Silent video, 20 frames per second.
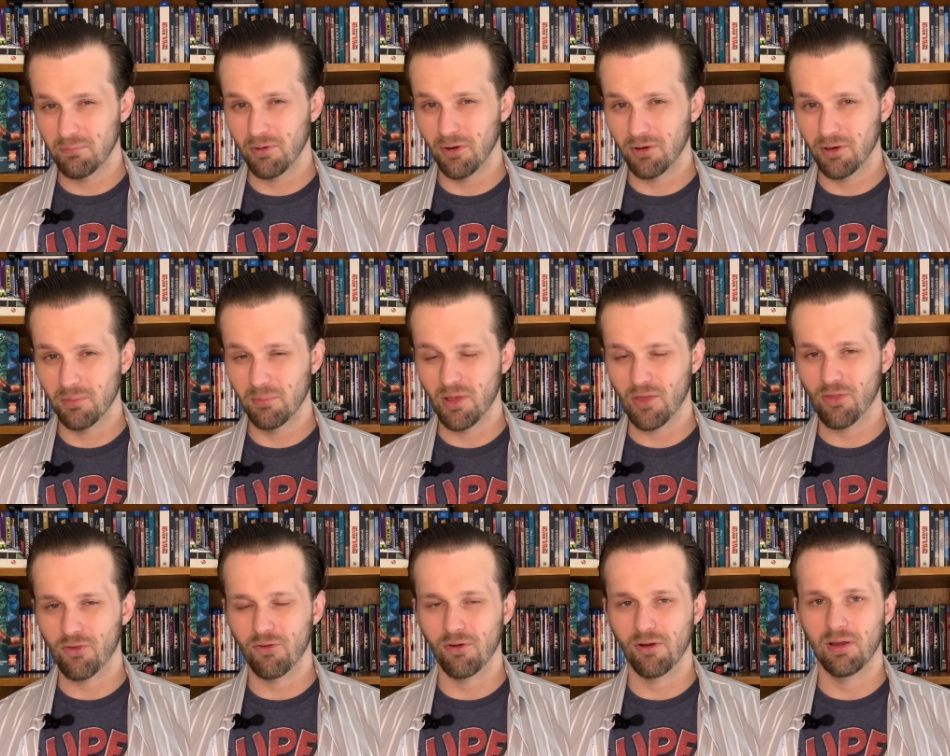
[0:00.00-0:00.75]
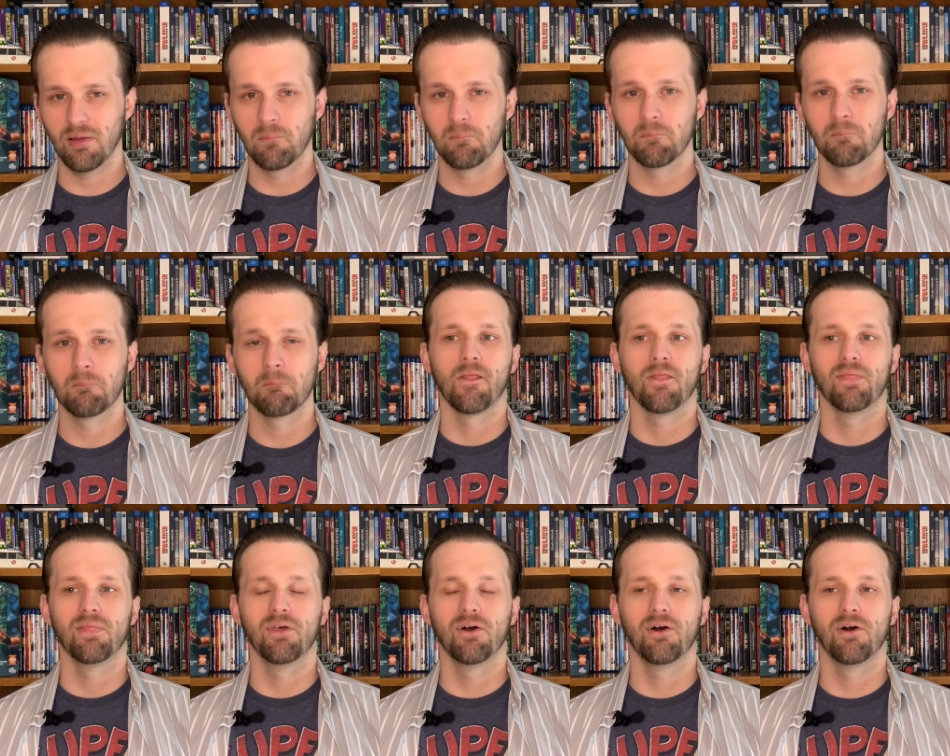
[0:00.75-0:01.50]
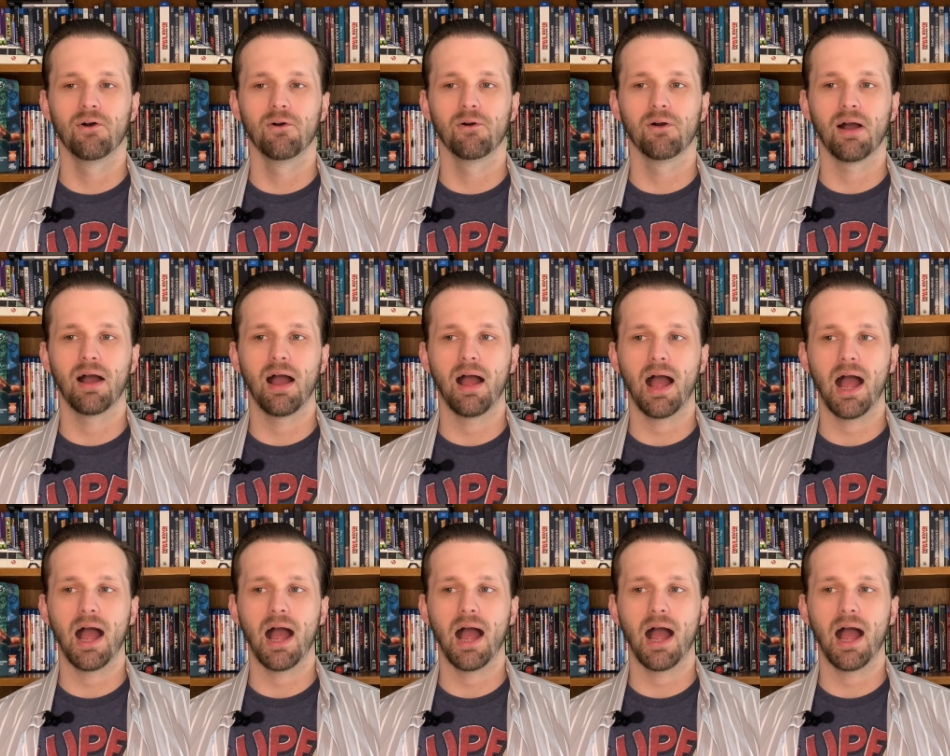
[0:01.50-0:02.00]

murder mystery. Though,